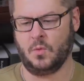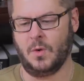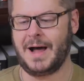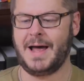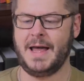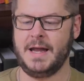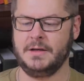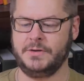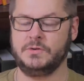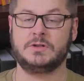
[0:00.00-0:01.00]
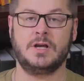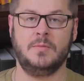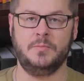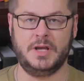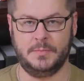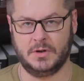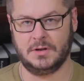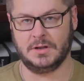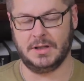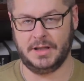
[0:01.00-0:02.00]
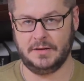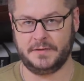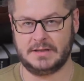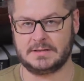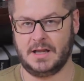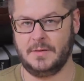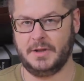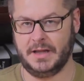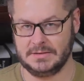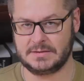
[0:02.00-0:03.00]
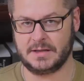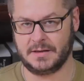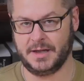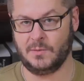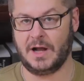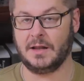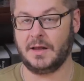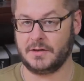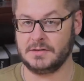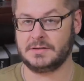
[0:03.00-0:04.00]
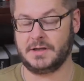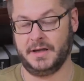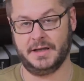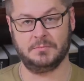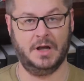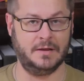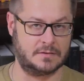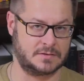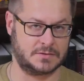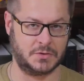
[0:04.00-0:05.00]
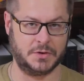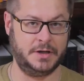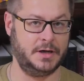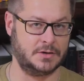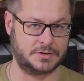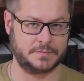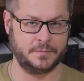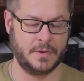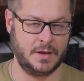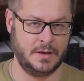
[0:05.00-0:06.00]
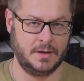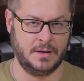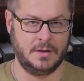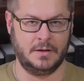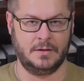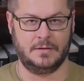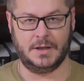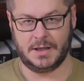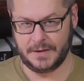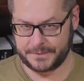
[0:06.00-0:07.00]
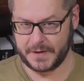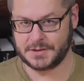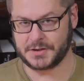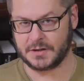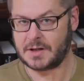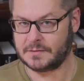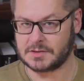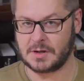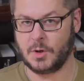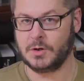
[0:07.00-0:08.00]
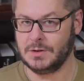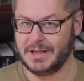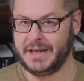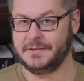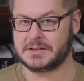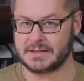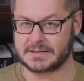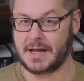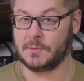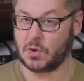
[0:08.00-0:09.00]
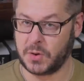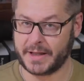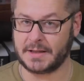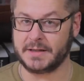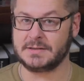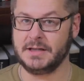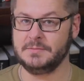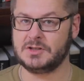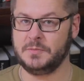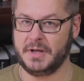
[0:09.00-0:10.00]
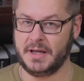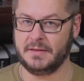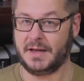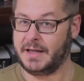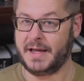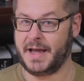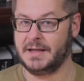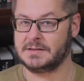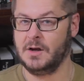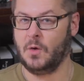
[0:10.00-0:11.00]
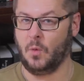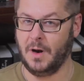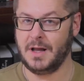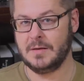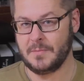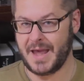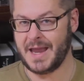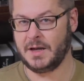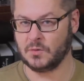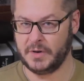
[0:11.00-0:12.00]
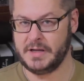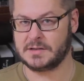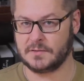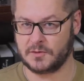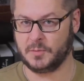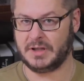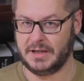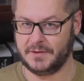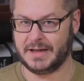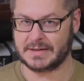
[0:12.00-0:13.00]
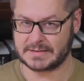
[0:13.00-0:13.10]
Why do some people leave Islam instantly while others take months or years? The key feature of someone who leaves Islam quickly seems to be that he has one main reason for believing in